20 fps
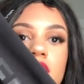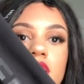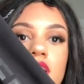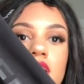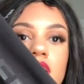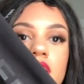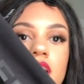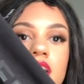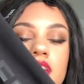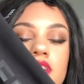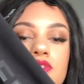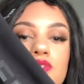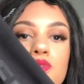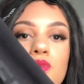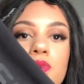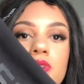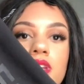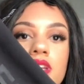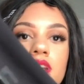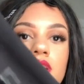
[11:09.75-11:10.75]
and it has
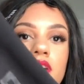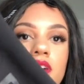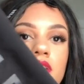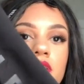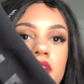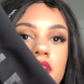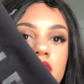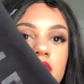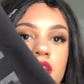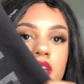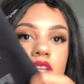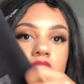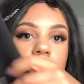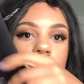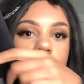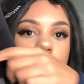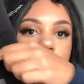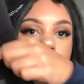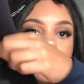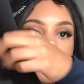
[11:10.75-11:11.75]
20 year on it, and
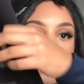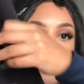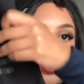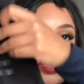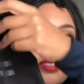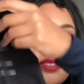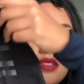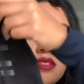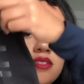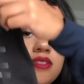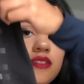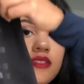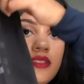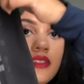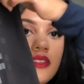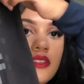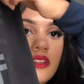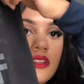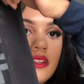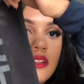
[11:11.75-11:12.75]
it just says
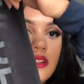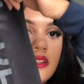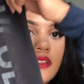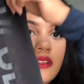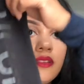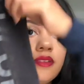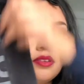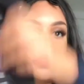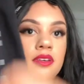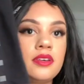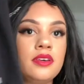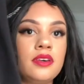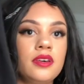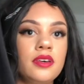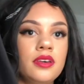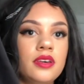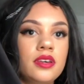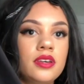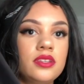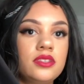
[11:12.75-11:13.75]

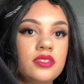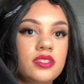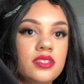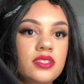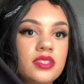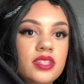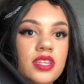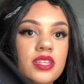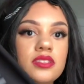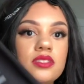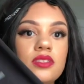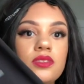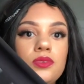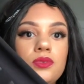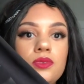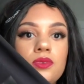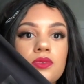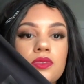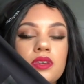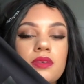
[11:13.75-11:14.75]

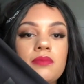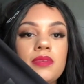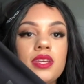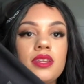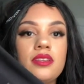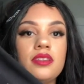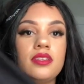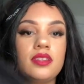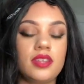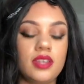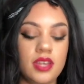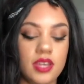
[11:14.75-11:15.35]
Lululemon.